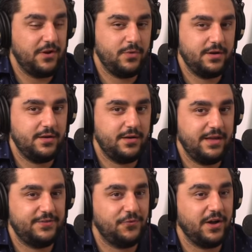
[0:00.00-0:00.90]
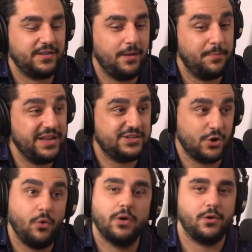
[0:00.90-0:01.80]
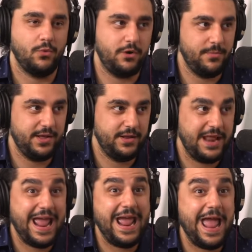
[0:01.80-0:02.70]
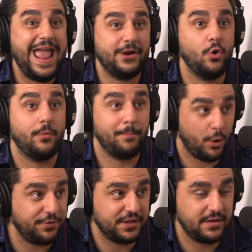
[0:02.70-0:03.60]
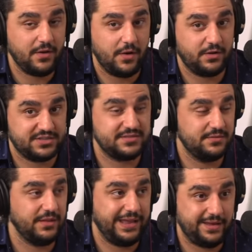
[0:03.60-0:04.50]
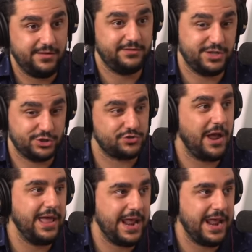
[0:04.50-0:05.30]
anyone has fucked a peach or a watermelon, and, yeah. and or both, uh, uh, like to try it